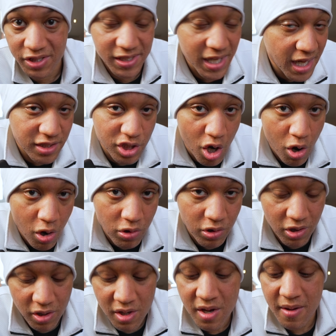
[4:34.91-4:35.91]
It's not
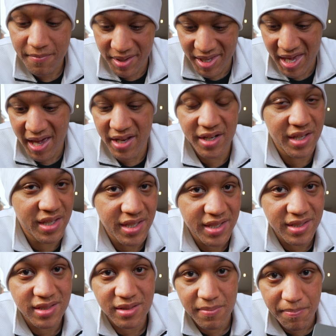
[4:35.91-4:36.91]
taller, but yeah, it
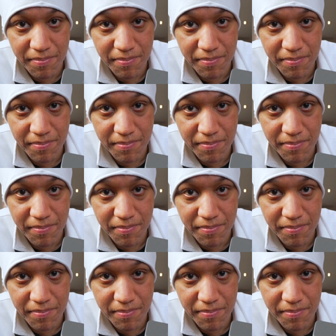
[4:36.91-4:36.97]
is